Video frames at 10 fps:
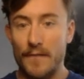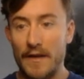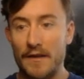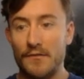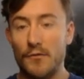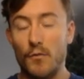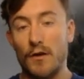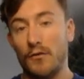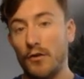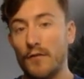is you want
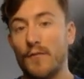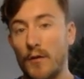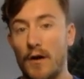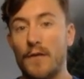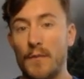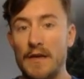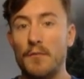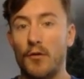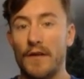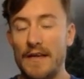to look for other
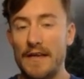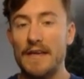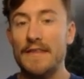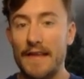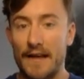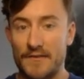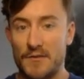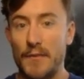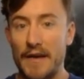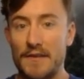people in that
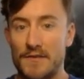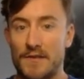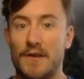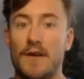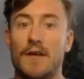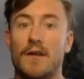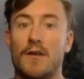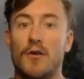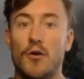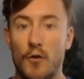space
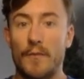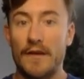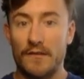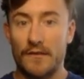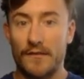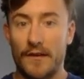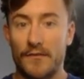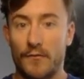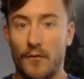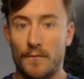who are being
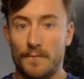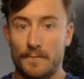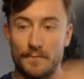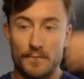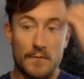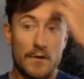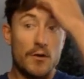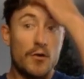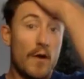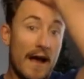successful,
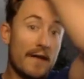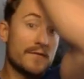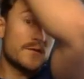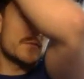who have some